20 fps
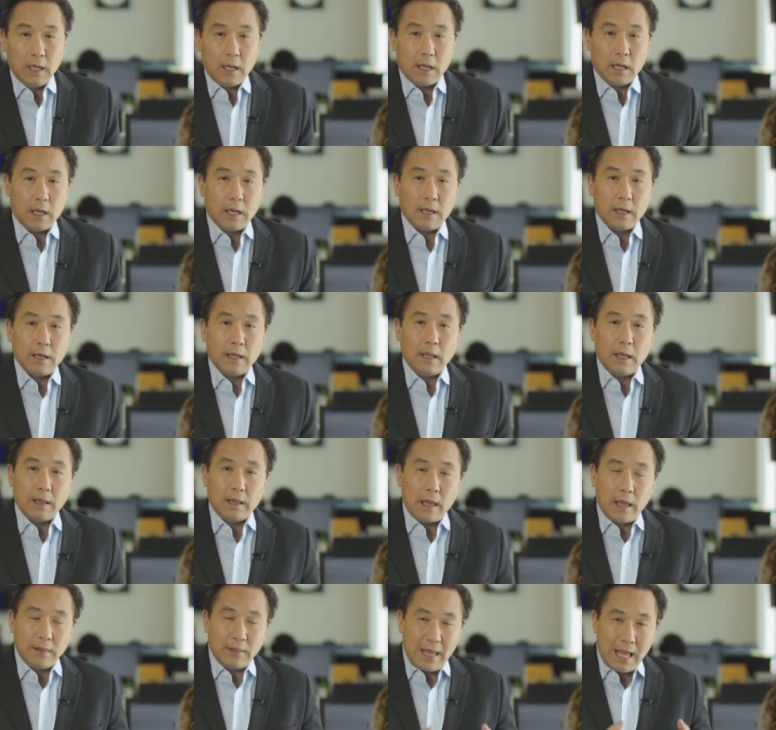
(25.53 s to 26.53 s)
Uh,
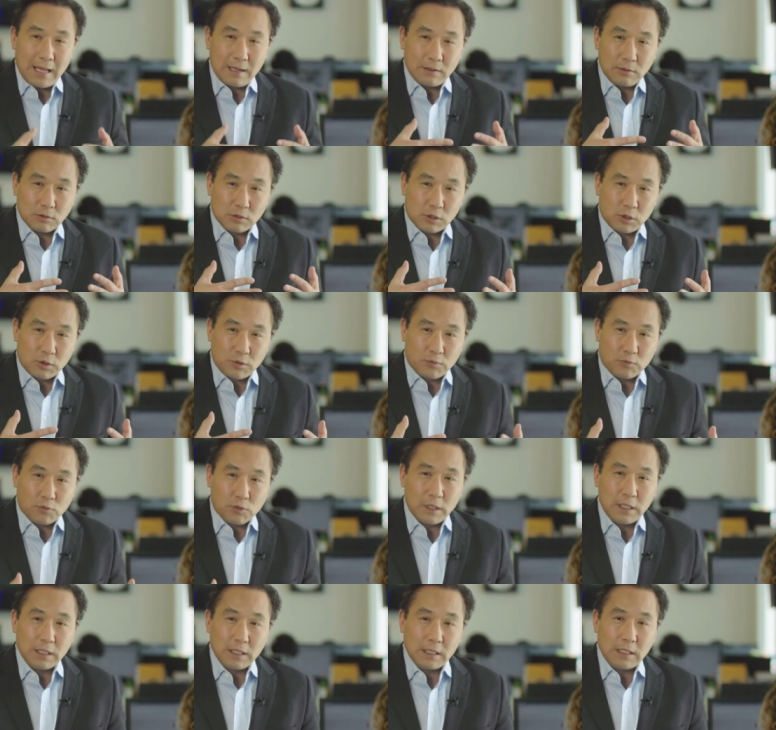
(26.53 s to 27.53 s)
and that sort of
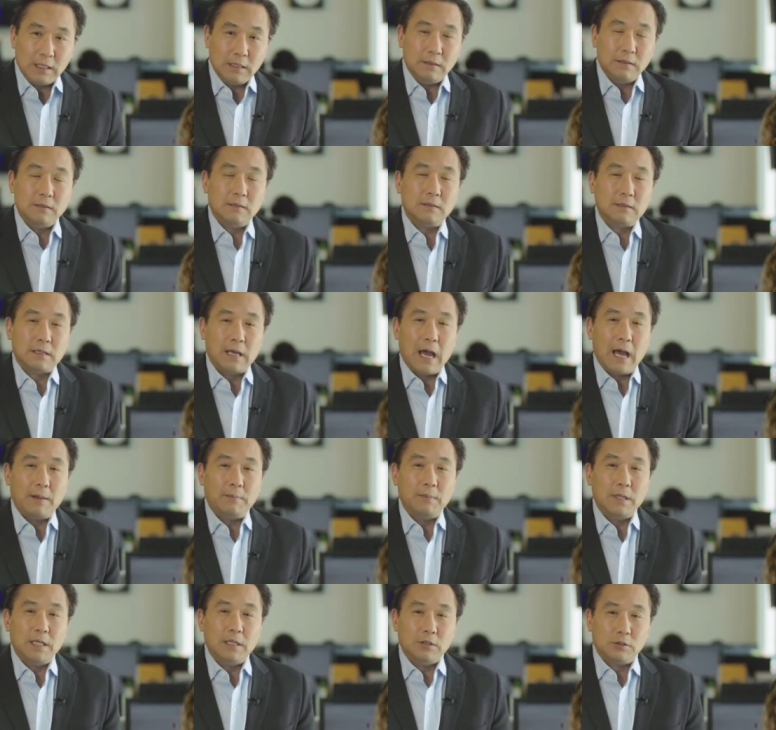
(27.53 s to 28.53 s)
really got
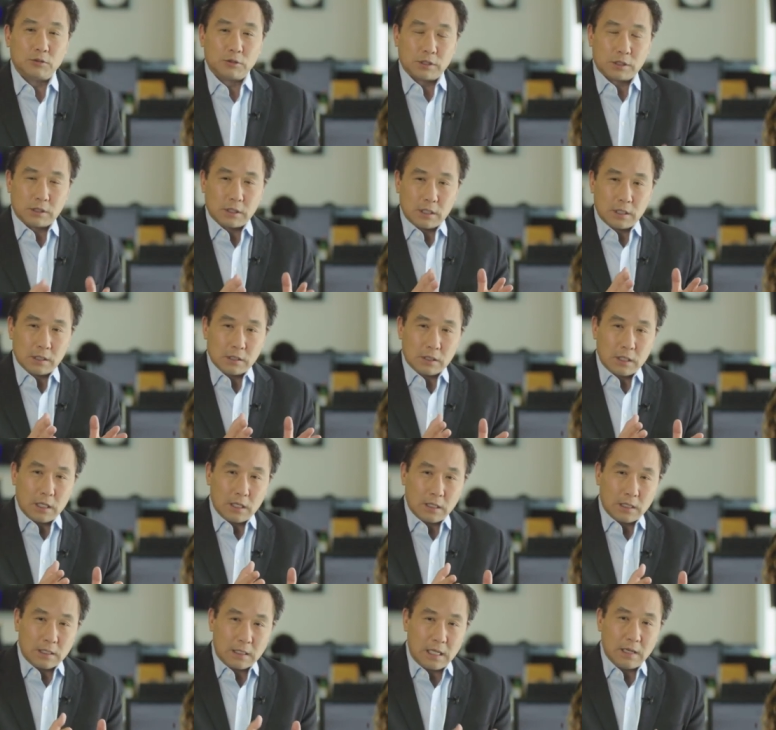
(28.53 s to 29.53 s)
me interested in,
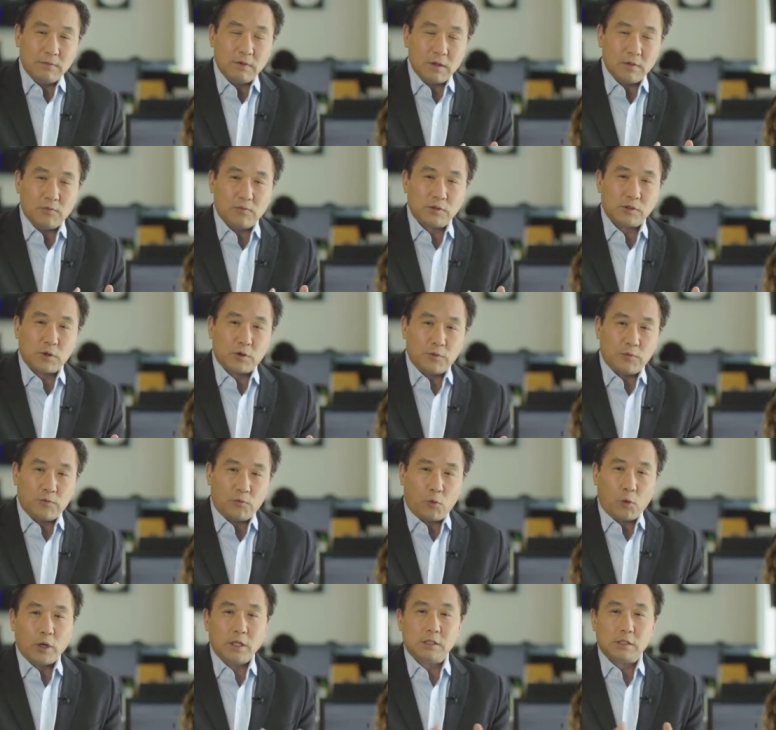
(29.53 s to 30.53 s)
in, giving sort of
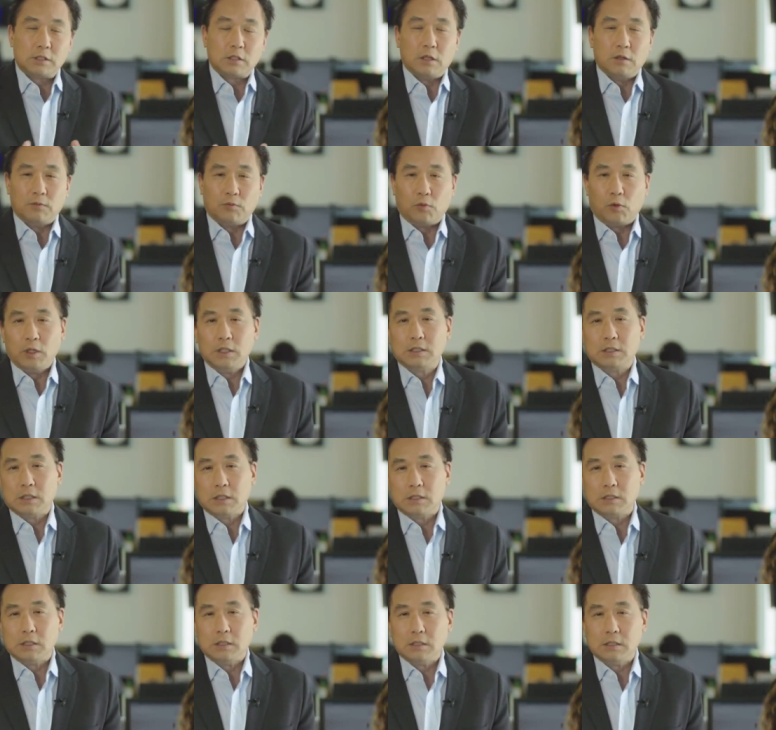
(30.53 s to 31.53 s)
voice to the
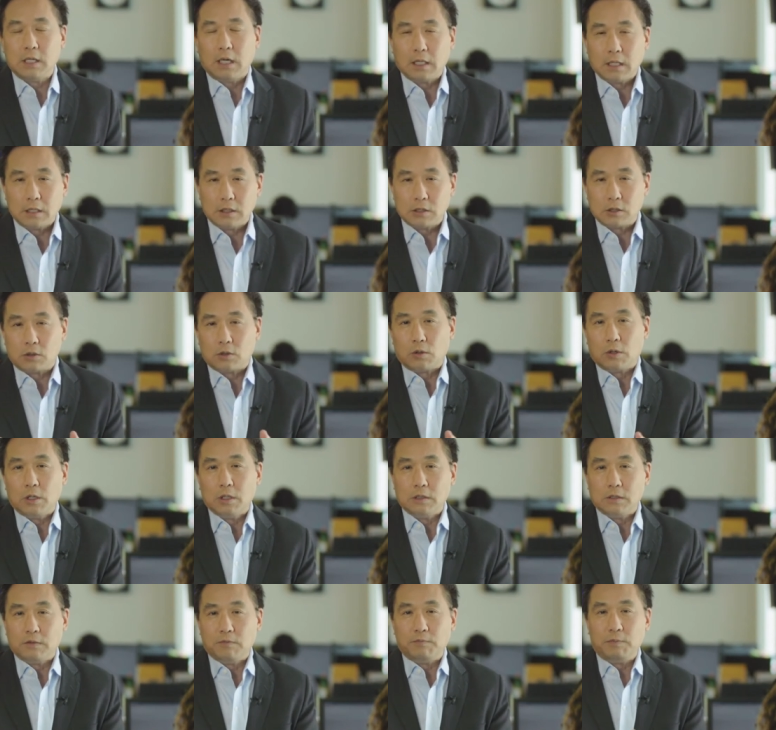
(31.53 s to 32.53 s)
voiceless and telling
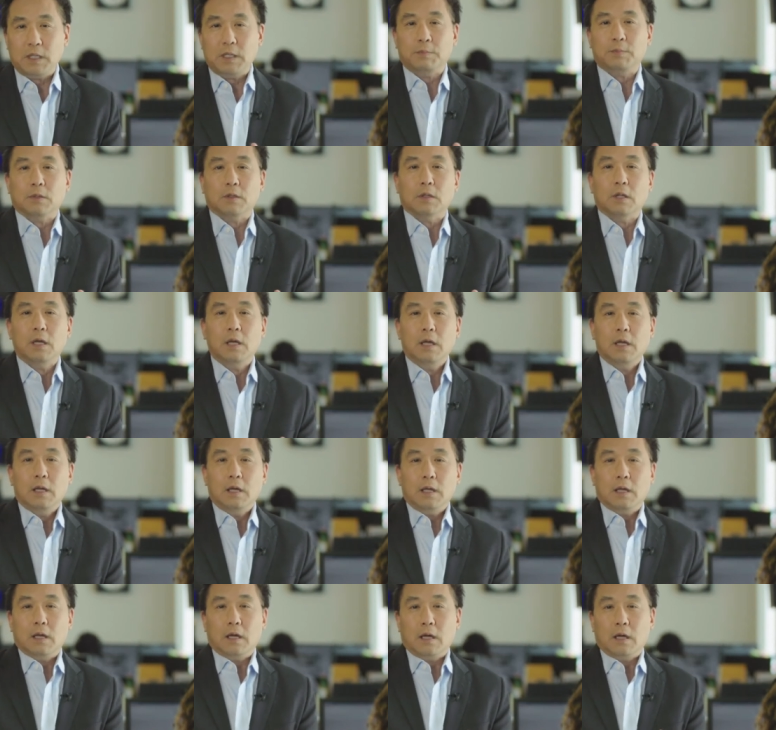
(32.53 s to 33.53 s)
stories of people
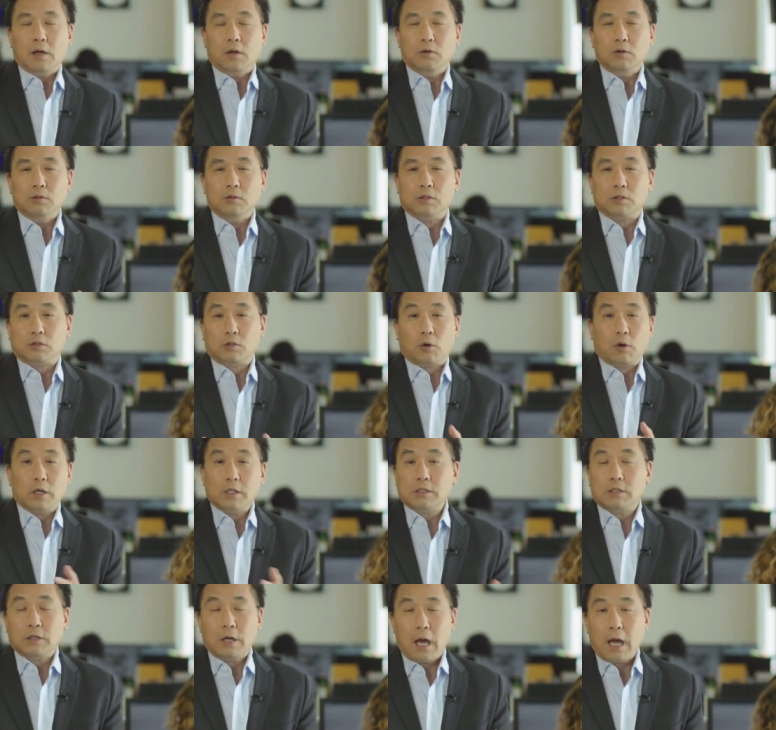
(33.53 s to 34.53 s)
uh, whose
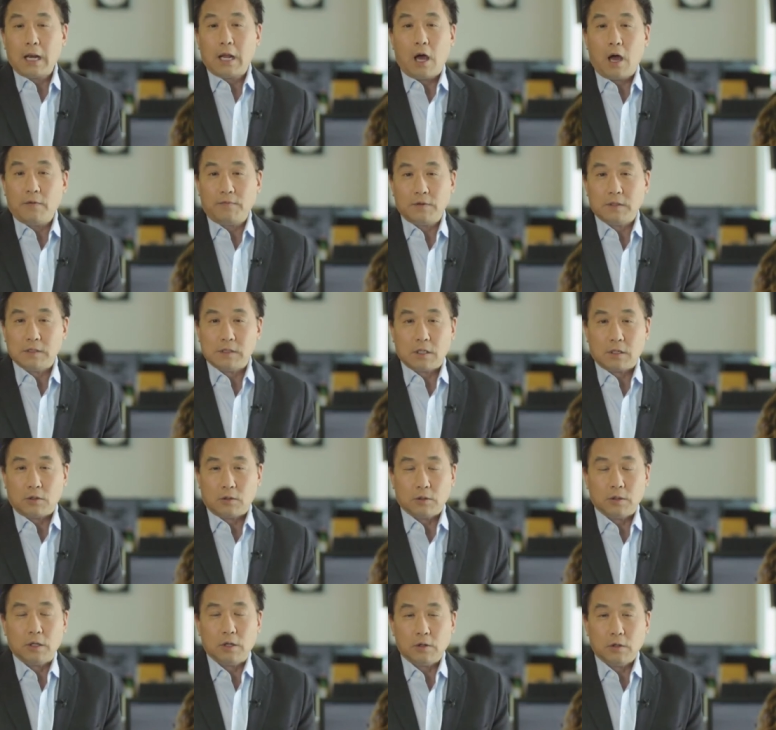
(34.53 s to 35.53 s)
stories are not often
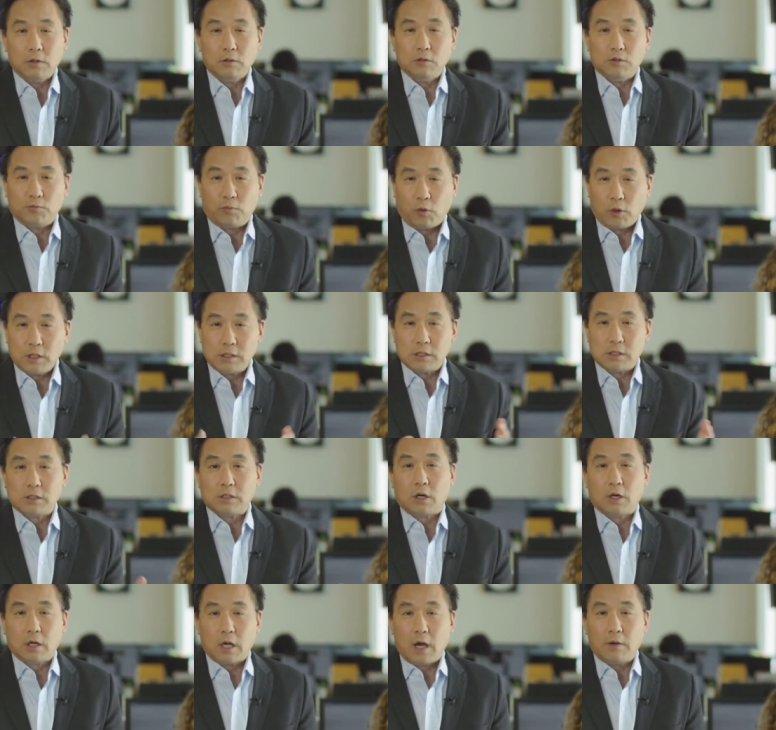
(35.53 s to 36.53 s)
told and whose voices
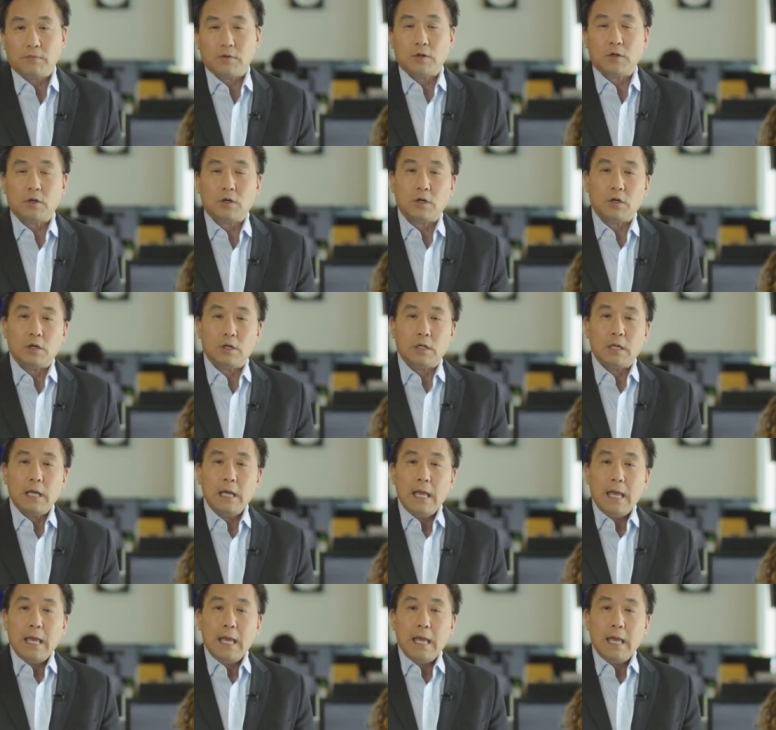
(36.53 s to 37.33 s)
aren't often heard.